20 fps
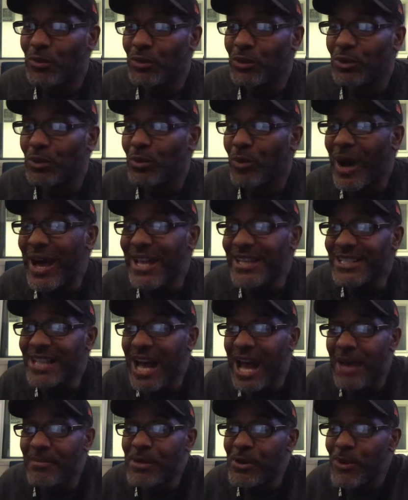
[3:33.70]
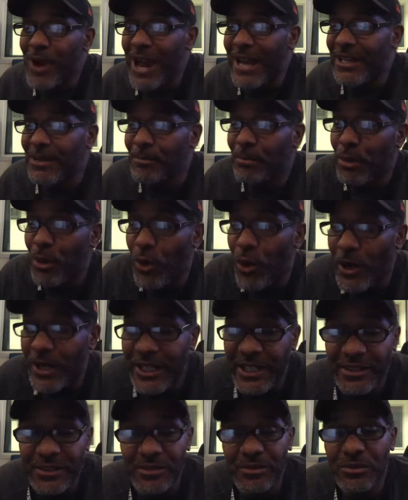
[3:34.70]
Why is copyright
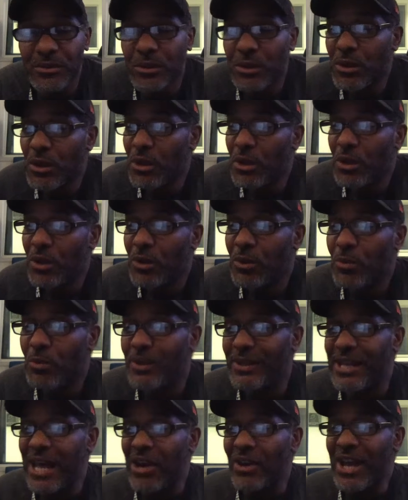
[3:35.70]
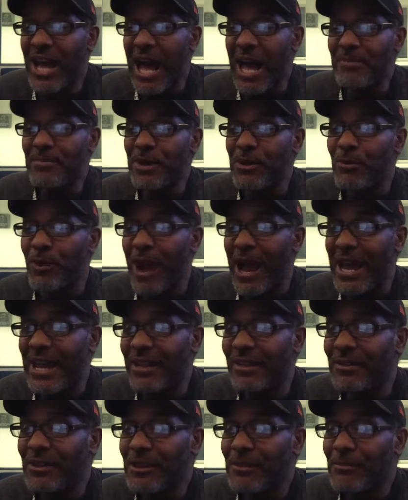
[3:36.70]
important? Without copyright,
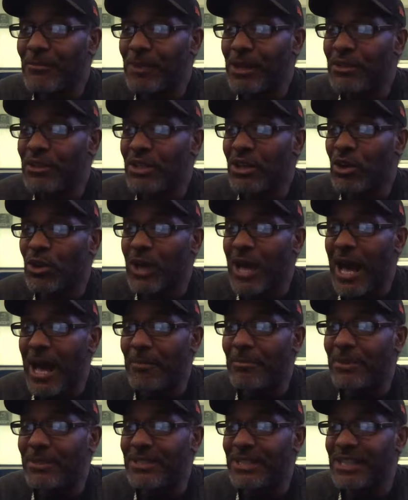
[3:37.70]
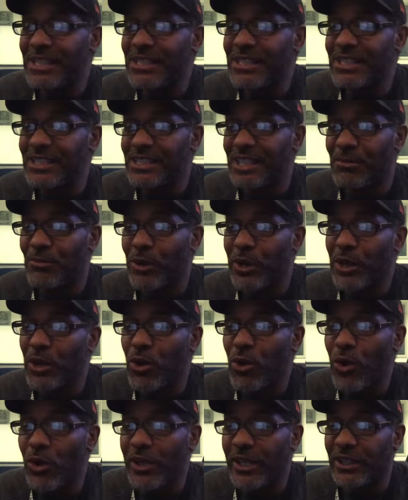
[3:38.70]
musical compositions and
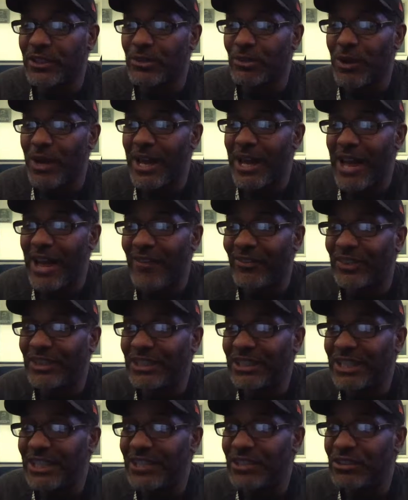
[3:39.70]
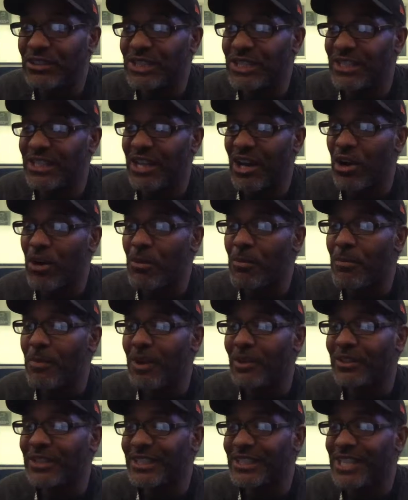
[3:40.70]
recordings will have little to no
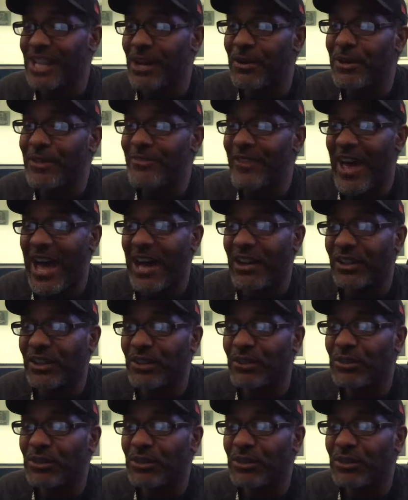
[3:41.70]
monetary value.